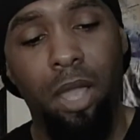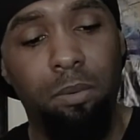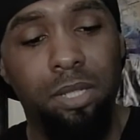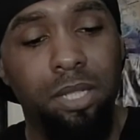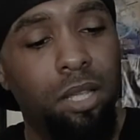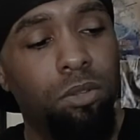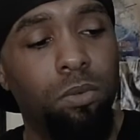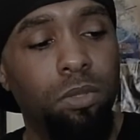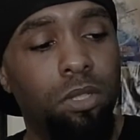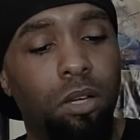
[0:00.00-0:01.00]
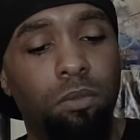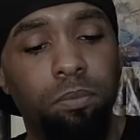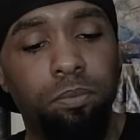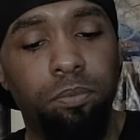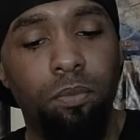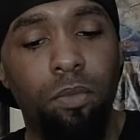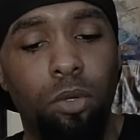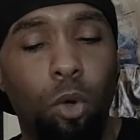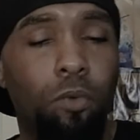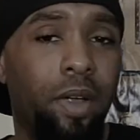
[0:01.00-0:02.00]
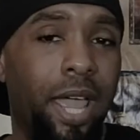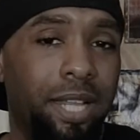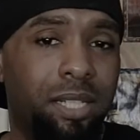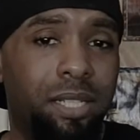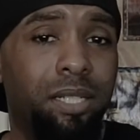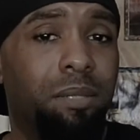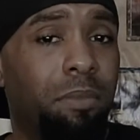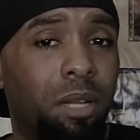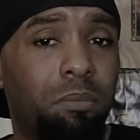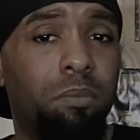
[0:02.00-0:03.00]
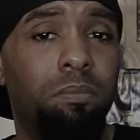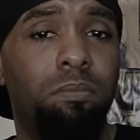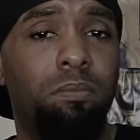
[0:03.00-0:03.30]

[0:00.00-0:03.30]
I would say you go for 8 sets minimum.